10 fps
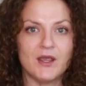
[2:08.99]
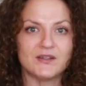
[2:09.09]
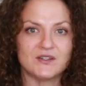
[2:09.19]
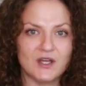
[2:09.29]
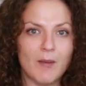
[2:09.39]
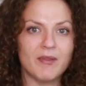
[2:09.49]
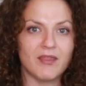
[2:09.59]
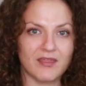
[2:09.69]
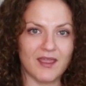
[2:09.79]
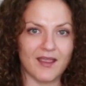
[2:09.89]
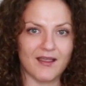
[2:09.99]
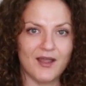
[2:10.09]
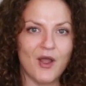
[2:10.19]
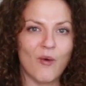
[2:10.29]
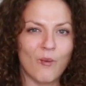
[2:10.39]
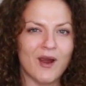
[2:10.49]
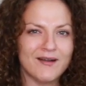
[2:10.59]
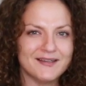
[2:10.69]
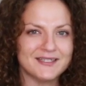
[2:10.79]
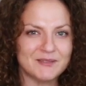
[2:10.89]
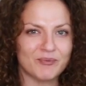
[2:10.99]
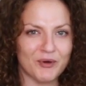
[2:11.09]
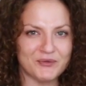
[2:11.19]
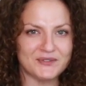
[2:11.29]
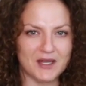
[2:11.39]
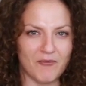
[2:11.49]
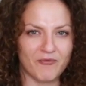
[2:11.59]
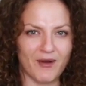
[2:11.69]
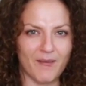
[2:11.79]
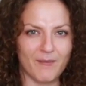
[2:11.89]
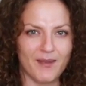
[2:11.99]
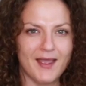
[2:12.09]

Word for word: Stop and think where does this produce come from?